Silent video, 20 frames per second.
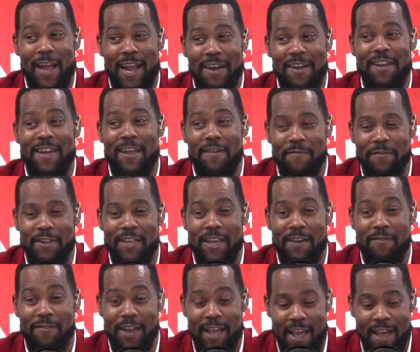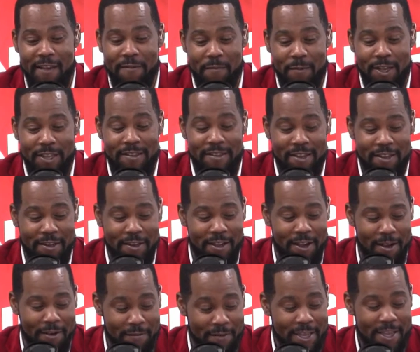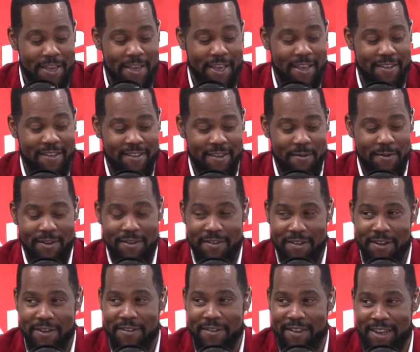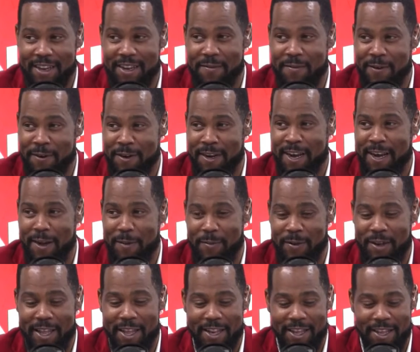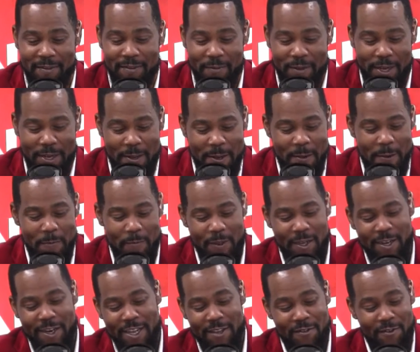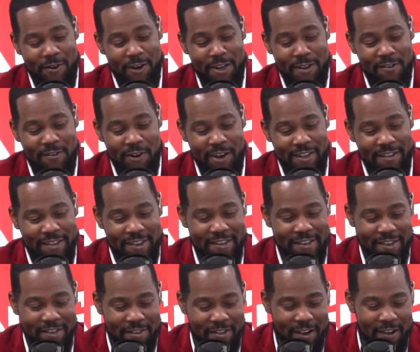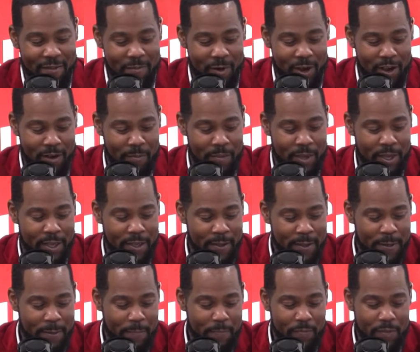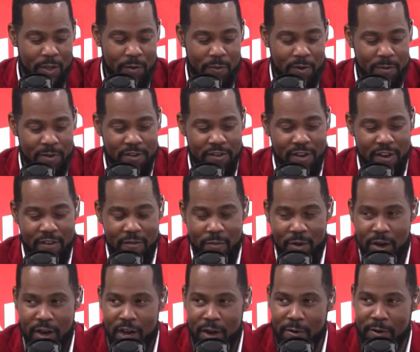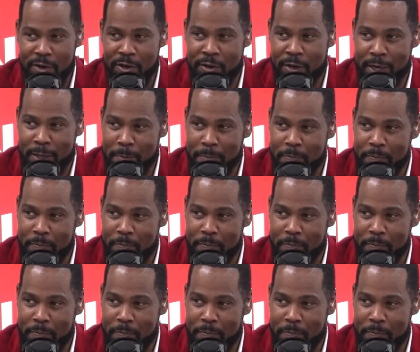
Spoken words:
I definitely have laughed my tail off at some of the songs that come on in the playlist. But let's transition to softball a bit. Women's softball, how we doing?